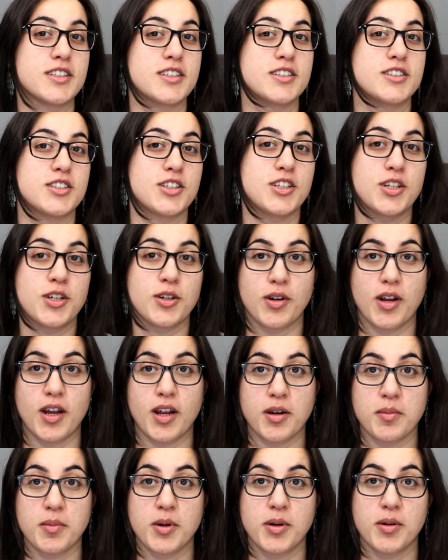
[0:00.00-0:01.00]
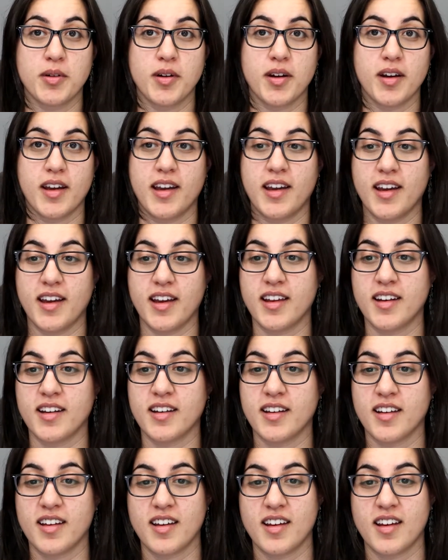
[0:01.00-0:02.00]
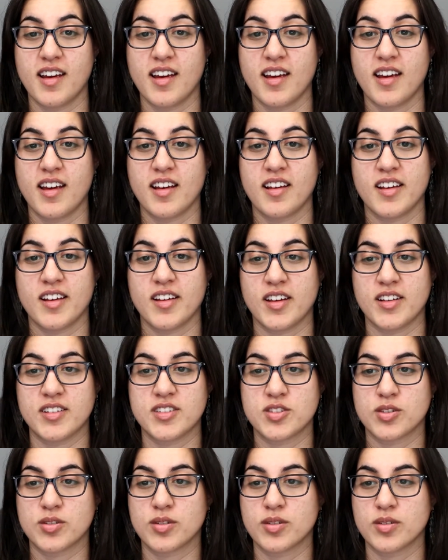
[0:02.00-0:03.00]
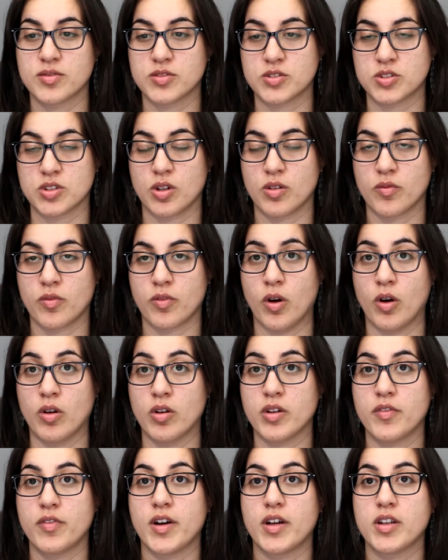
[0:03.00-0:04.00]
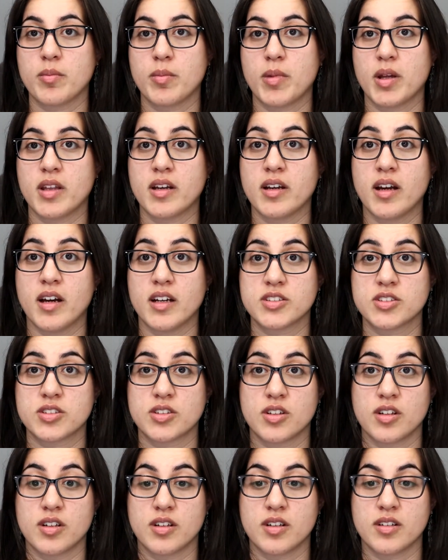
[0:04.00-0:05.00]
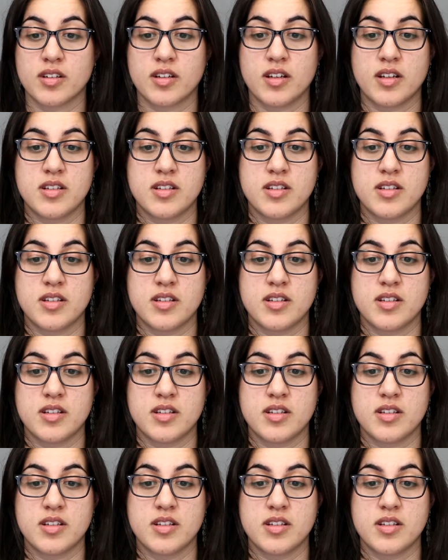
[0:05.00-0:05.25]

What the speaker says: such a cute animal, and it's only found in Madagascar.